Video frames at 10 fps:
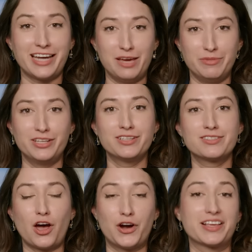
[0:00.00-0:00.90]
diamonds
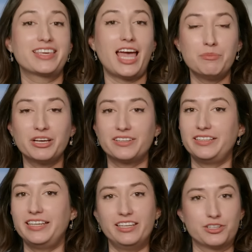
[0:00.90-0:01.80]
are
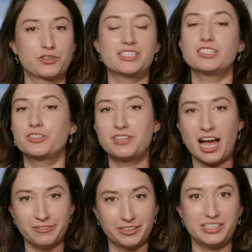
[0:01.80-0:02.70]
chemically and
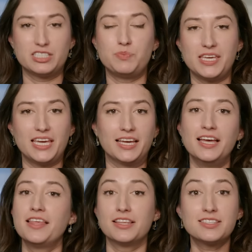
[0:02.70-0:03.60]
crystallographically speaking
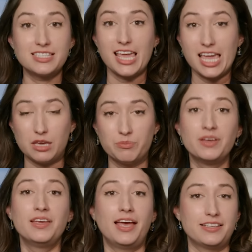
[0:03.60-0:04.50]
the same
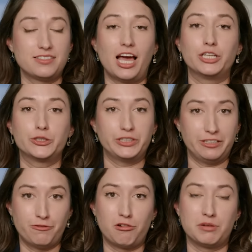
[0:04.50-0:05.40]
as naturally
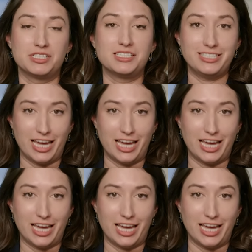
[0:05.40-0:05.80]
formed